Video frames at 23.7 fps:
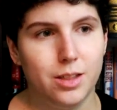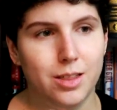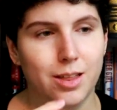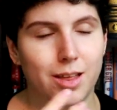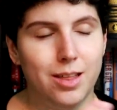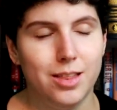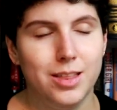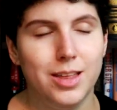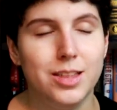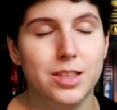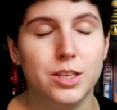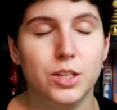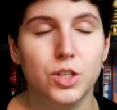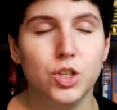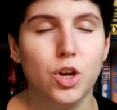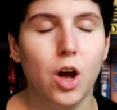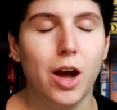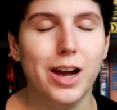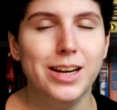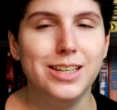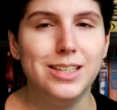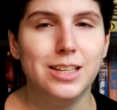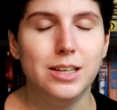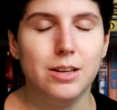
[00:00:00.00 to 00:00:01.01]
the
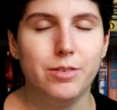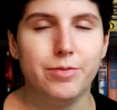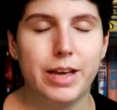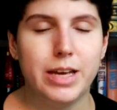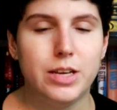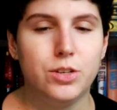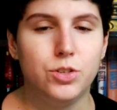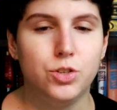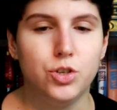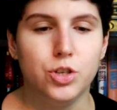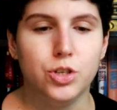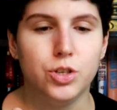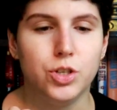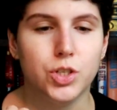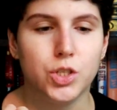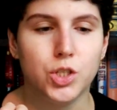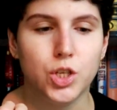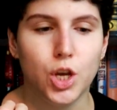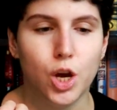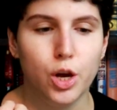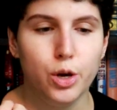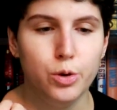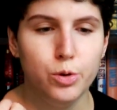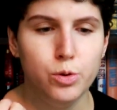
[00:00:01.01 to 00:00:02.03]
title of it is just
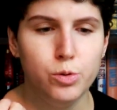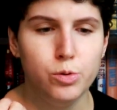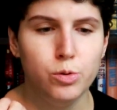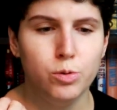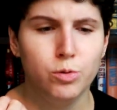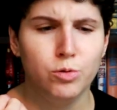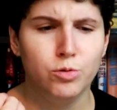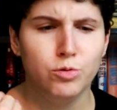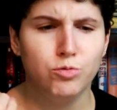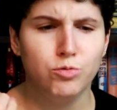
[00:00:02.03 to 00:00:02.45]
so